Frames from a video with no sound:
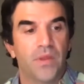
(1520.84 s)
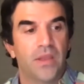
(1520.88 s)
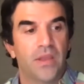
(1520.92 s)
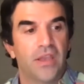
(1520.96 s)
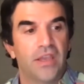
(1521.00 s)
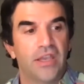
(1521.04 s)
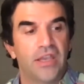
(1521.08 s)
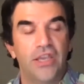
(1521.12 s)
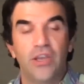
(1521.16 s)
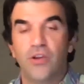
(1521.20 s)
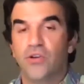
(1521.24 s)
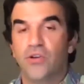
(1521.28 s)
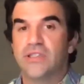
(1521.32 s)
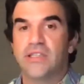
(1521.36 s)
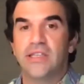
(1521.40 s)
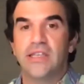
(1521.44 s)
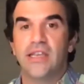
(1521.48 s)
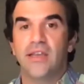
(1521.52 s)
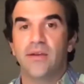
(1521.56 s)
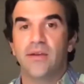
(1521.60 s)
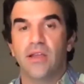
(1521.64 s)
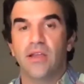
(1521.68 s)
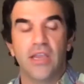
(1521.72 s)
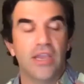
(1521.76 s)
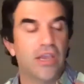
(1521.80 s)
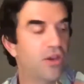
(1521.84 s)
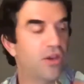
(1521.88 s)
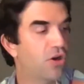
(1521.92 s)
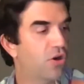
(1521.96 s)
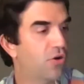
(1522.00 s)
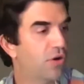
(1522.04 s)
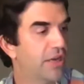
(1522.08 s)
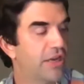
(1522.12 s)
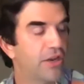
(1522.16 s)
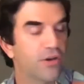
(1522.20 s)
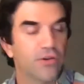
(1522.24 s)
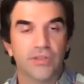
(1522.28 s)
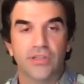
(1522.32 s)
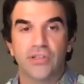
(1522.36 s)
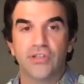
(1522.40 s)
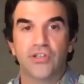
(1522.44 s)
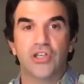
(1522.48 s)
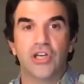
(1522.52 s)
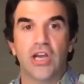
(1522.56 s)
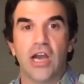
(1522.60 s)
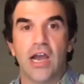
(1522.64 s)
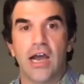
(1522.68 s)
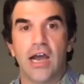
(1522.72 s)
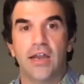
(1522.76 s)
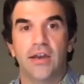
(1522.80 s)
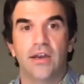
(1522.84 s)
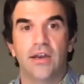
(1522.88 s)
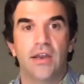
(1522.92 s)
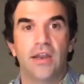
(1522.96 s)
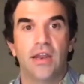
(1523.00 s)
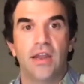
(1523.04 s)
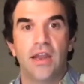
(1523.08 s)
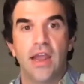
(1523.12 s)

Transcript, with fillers: here's the you know here's the shot,